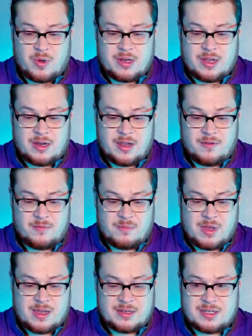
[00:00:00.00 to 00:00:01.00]
Wind Knight of
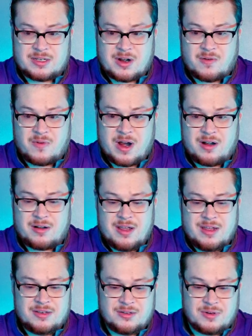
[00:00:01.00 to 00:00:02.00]
Mant is our rare,
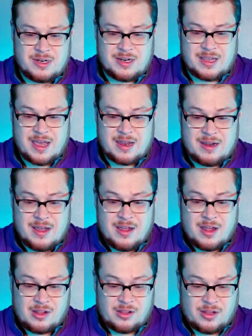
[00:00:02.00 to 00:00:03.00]
doing it again.
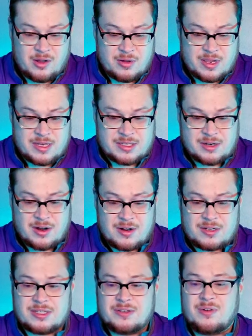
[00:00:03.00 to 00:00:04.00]
Loki's
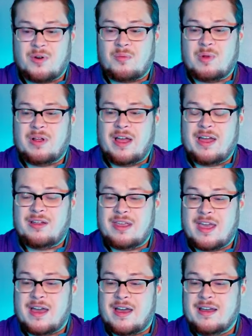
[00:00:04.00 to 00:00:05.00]
Curse normal. Hell
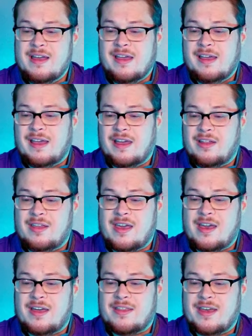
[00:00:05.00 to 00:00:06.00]
yeah, hell
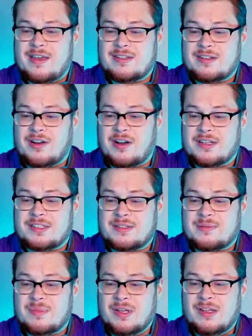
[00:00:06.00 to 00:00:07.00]
yeah, that is
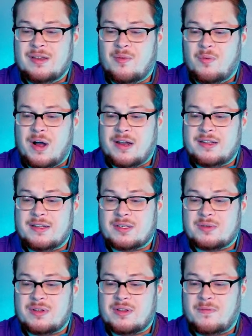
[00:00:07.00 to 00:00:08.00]
awesome. Wanted
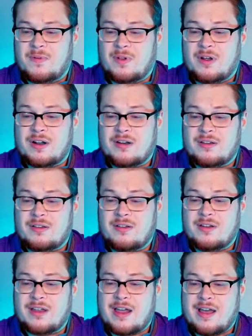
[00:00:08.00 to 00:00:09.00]
this one in the full art.
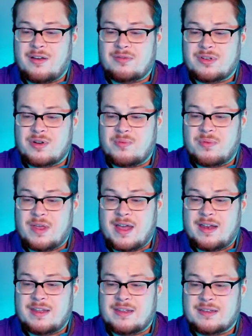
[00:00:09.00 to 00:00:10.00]
Look how dope
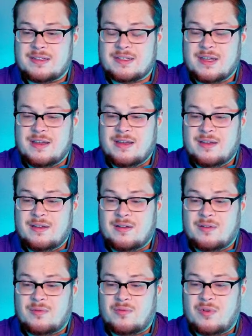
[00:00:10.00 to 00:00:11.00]
that is.
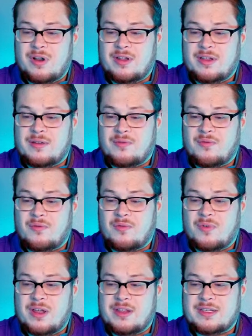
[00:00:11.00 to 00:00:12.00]
Really,
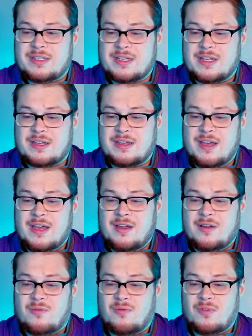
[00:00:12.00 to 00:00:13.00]
really sick.
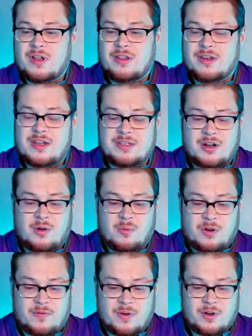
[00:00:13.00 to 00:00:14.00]
Really nice
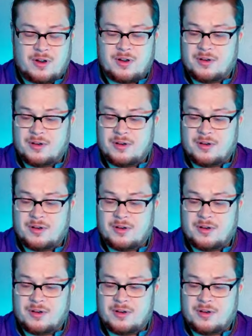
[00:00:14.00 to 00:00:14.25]
artwork for her.